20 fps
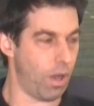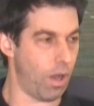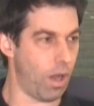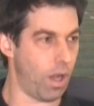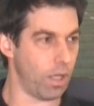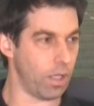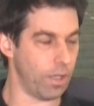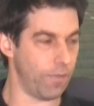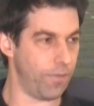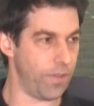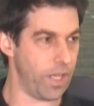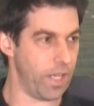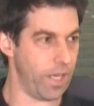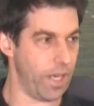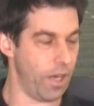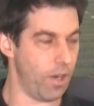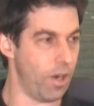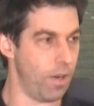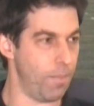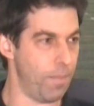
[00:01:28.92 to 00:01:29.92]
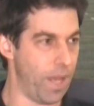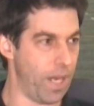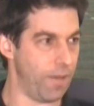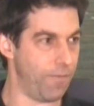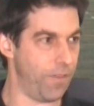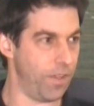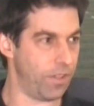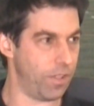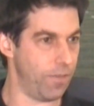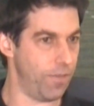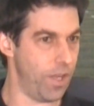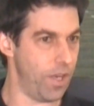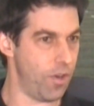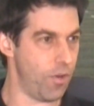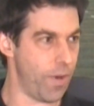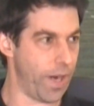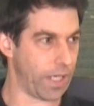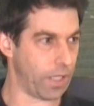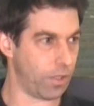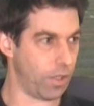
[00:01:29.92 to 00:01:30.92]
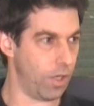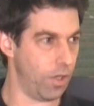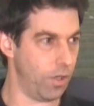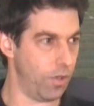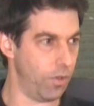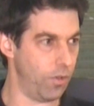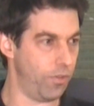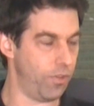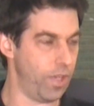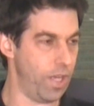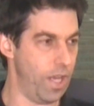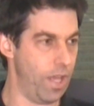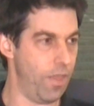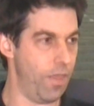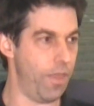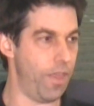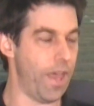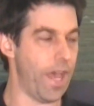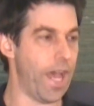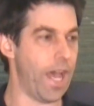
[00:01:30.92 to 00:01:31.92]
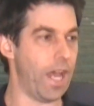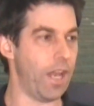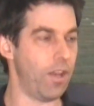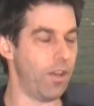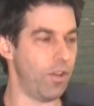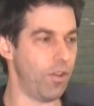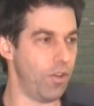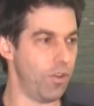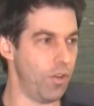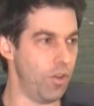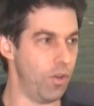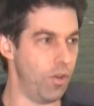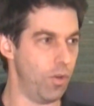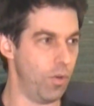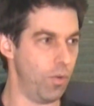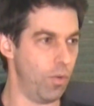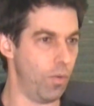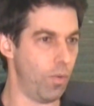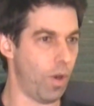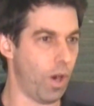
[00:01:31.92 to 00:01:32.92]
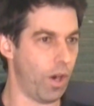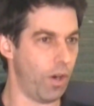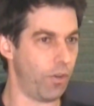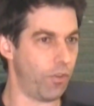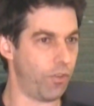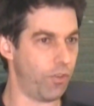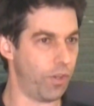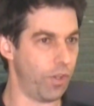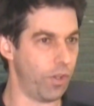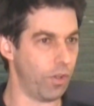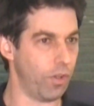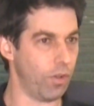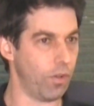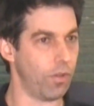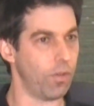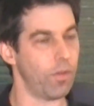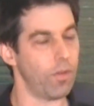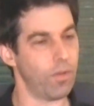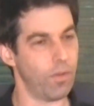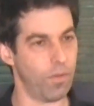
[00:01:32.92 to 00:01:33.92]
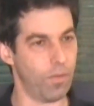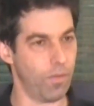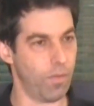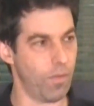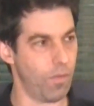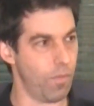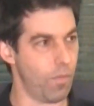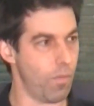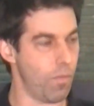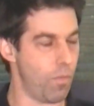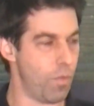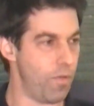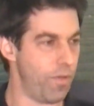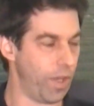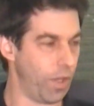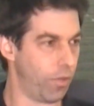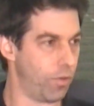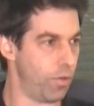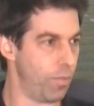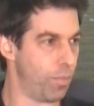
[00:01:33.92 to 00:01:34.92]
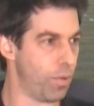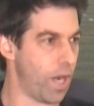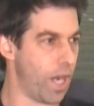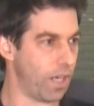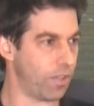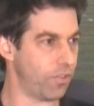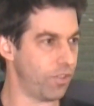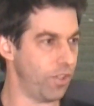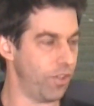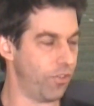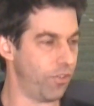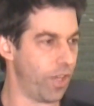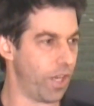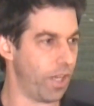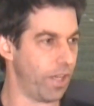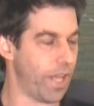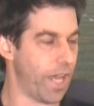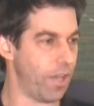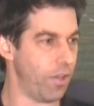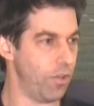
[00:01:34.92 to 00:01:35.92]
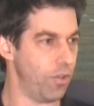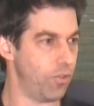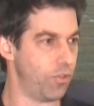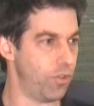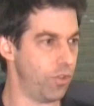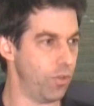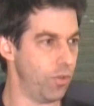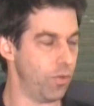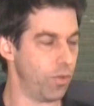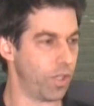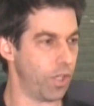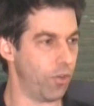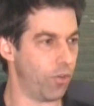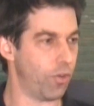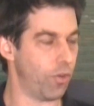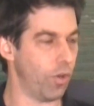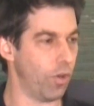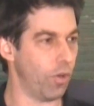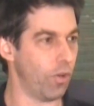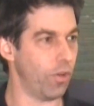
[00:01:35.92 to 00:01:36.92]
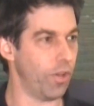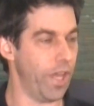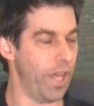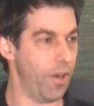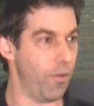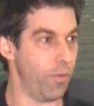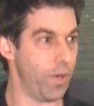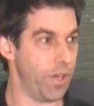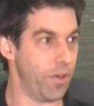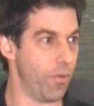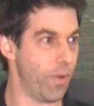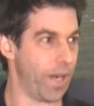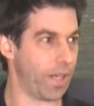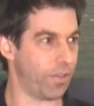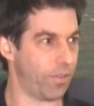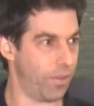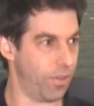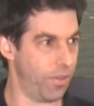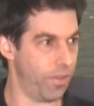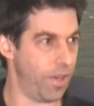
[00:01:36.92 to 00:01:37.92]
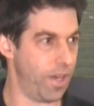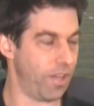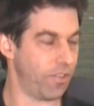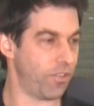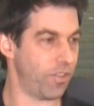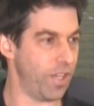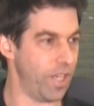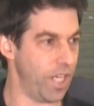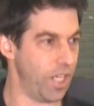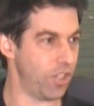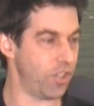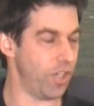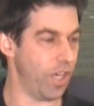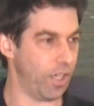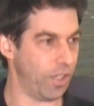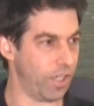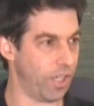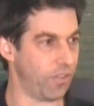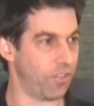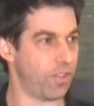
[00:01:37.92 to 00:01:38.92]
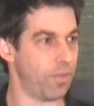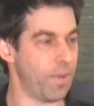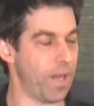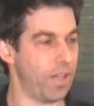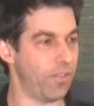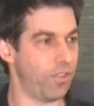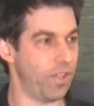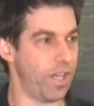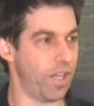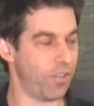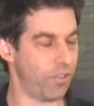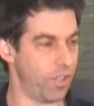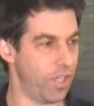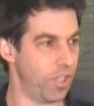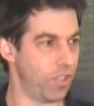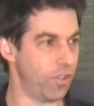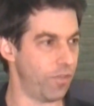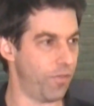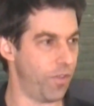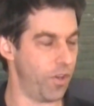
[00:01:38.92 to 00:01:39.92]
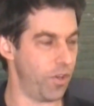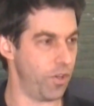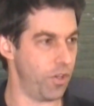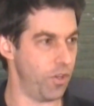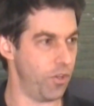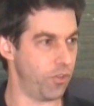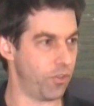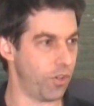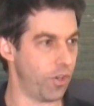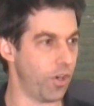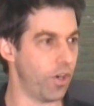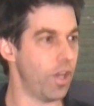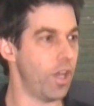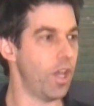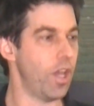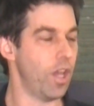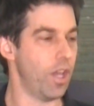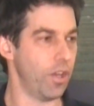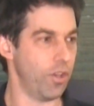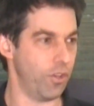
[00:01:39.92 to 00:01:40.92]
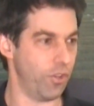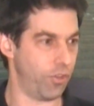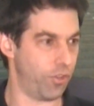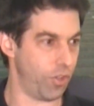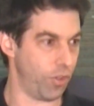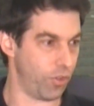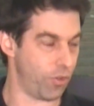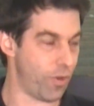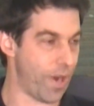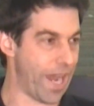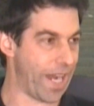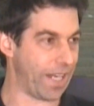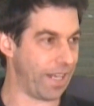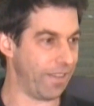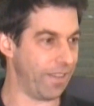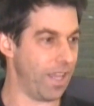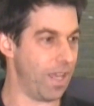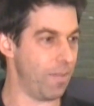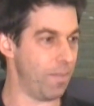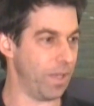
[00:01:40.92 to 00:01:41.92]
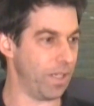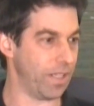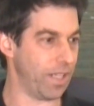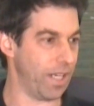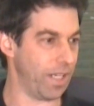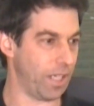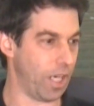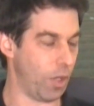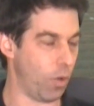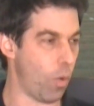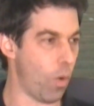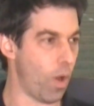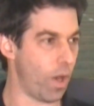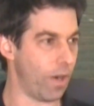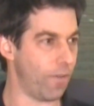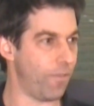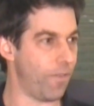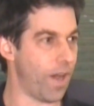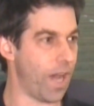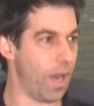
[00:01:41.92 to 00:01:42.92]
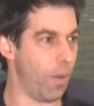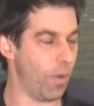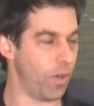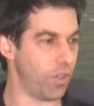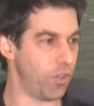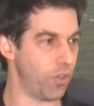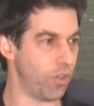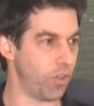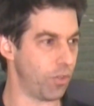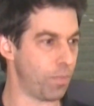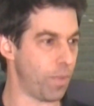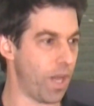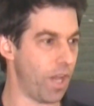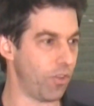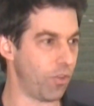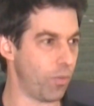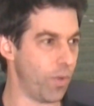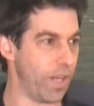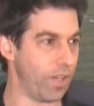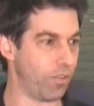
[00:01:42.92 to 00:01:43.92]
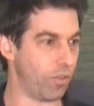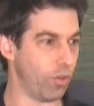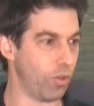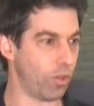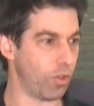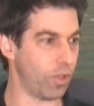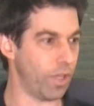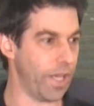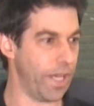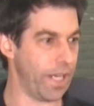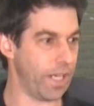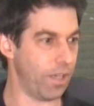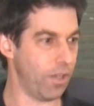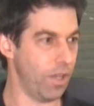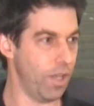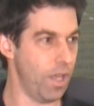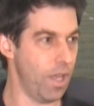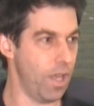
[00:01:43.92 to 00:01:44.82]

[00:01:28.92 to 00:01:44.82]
all of the inherent benefits of indirect codes in that you are still moving through proxies that allow you to control and redirect the destination and customize the destination for your user. You're still tracking them and can quantify what your response rates look like.